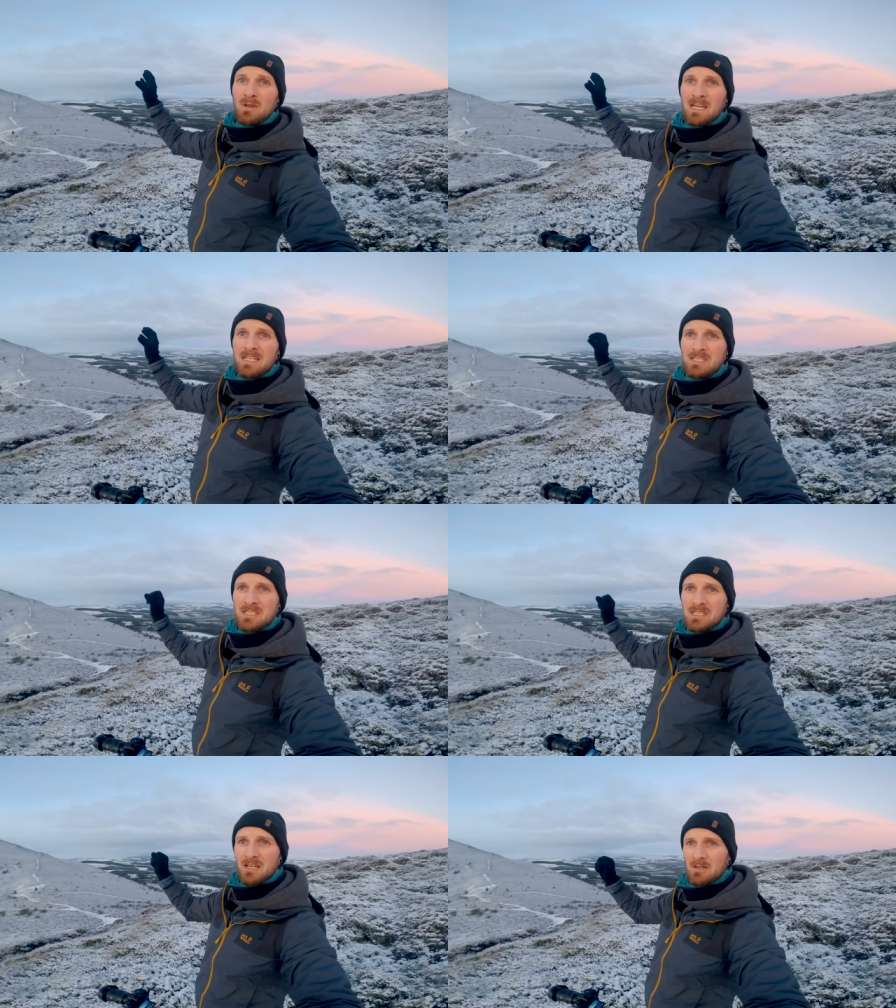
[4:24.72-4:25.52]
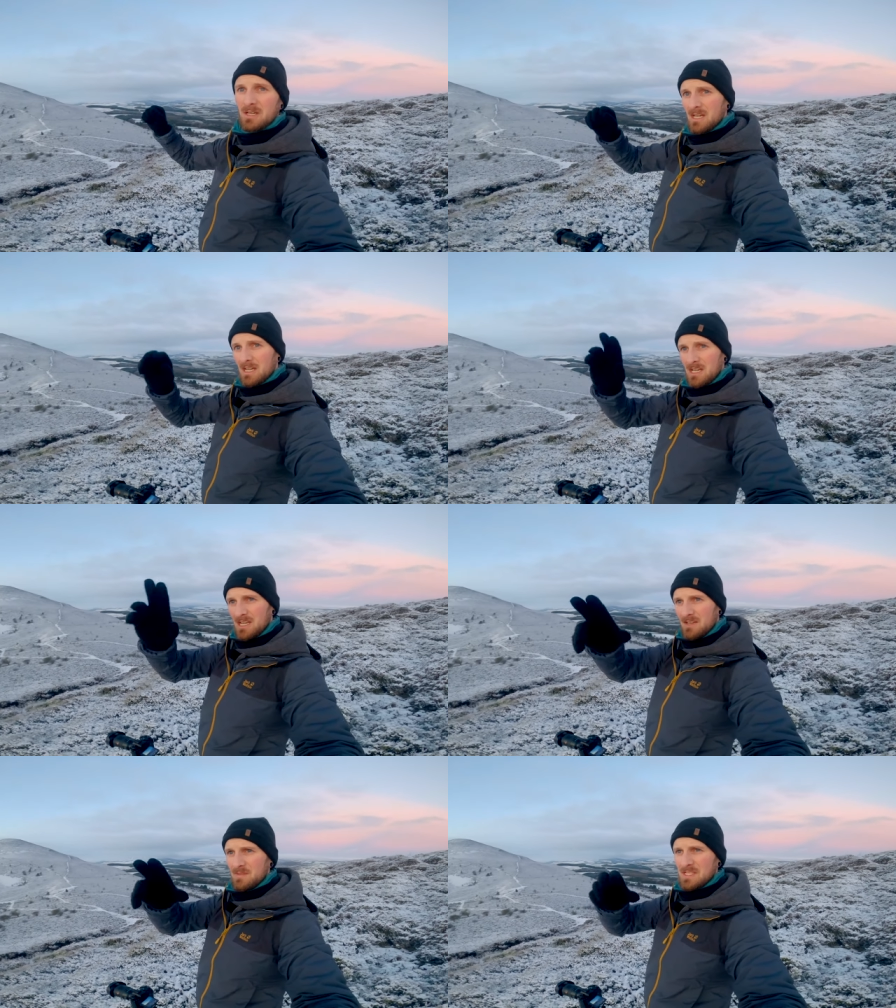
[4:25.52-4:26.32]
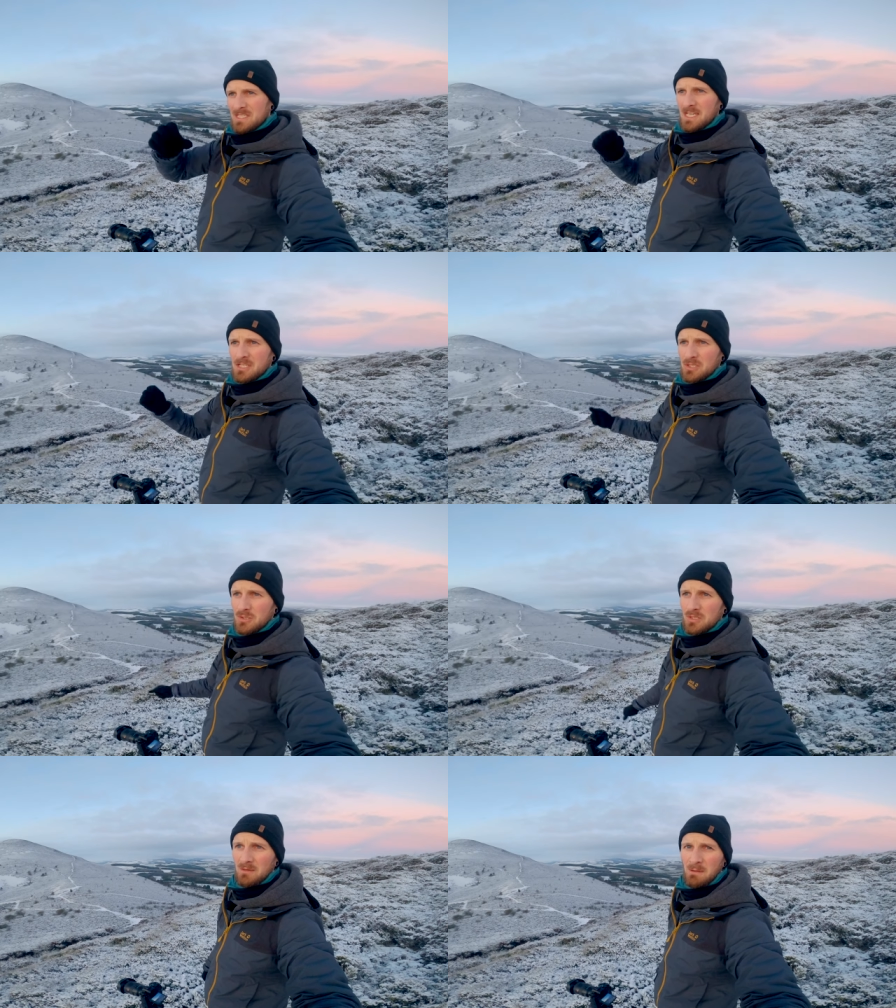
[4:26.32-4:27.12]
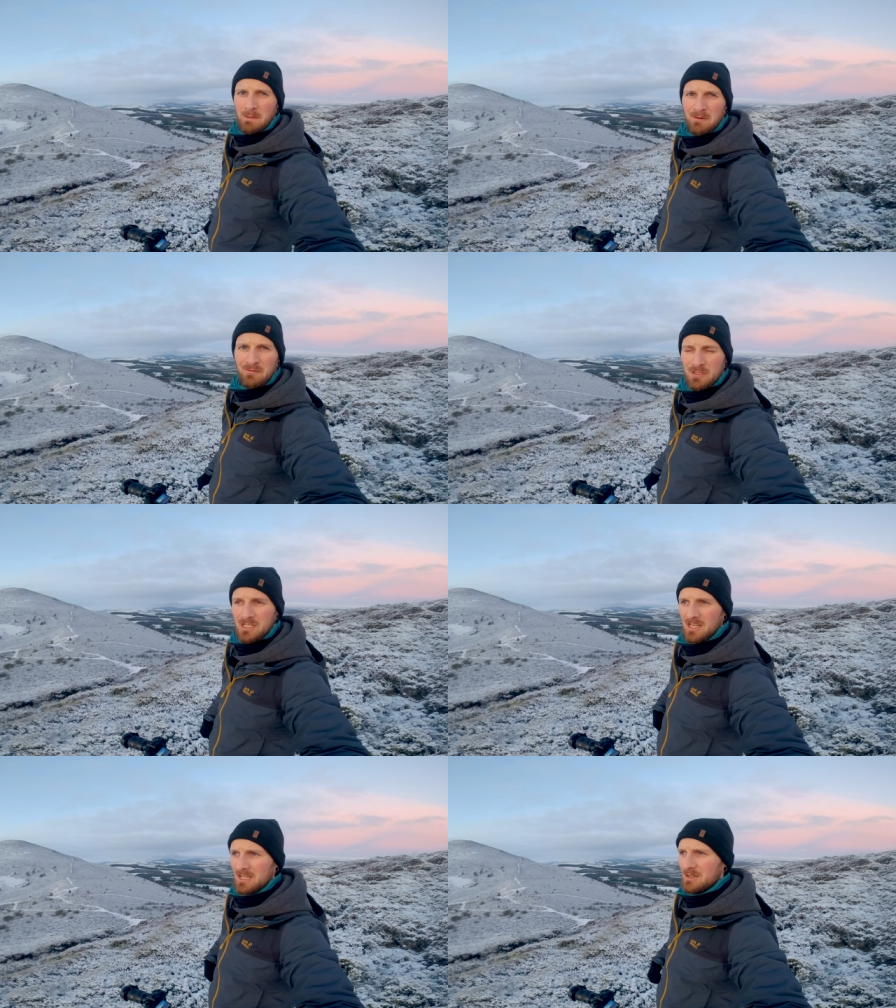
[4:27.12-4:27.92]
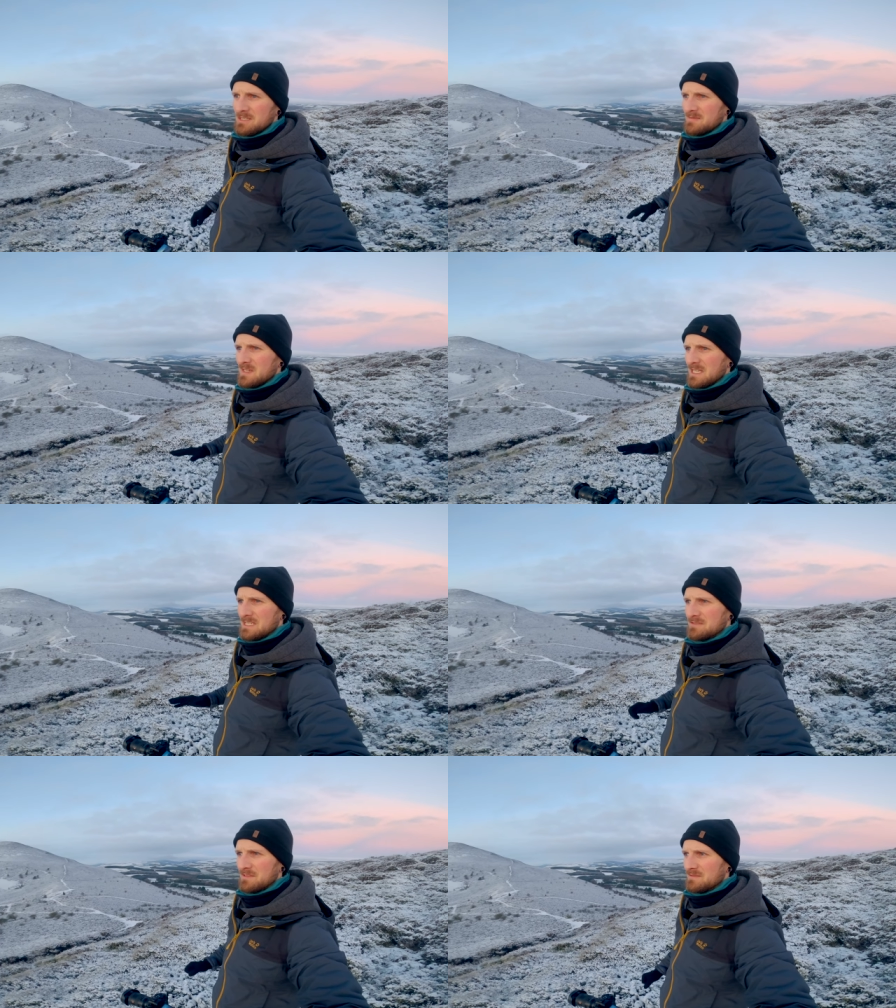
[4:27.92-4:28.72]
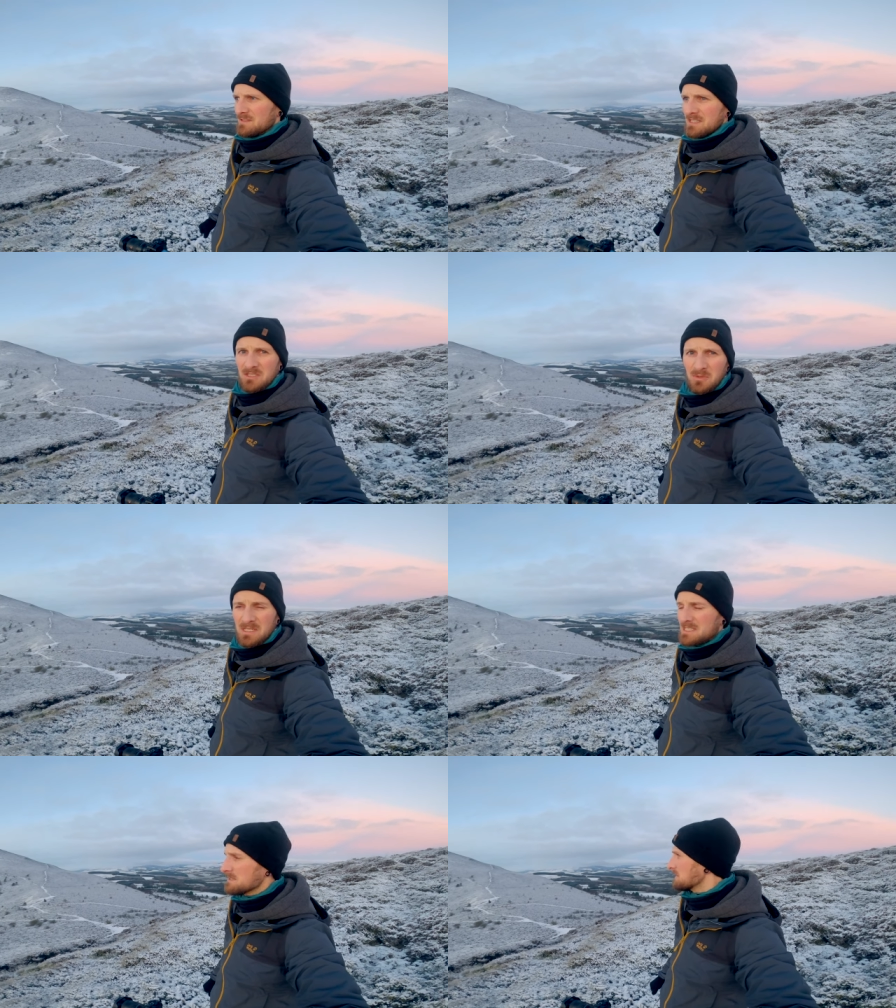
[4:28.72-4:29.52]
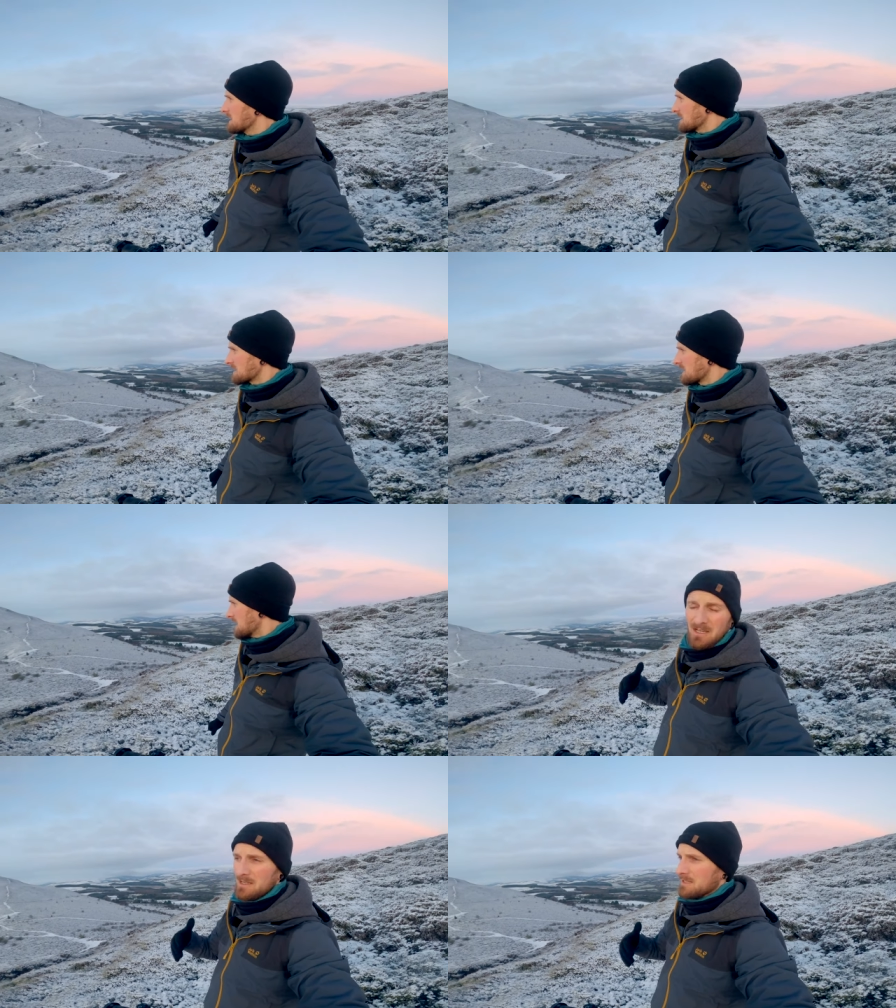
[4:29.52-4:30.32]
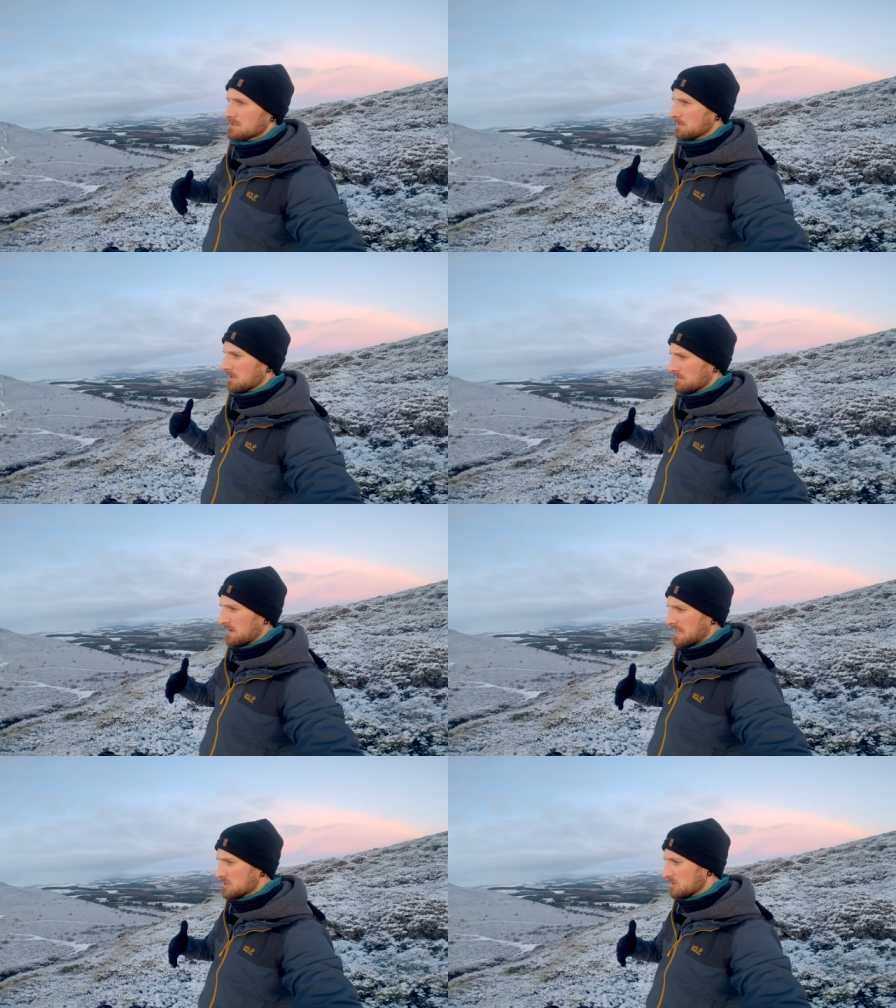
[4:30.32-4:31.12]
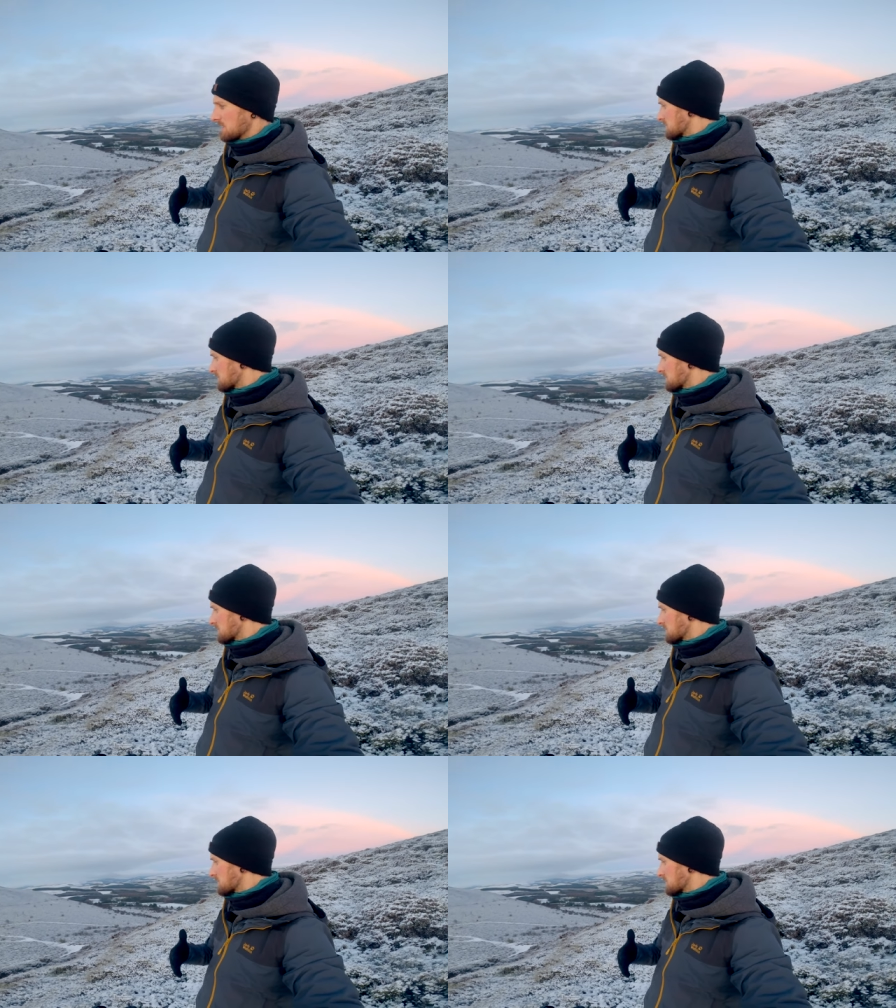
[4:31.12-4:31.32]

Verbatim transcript: light just now. The sun should come up above those clouds in the next 15-20 minutes. So I'm going to fine tune this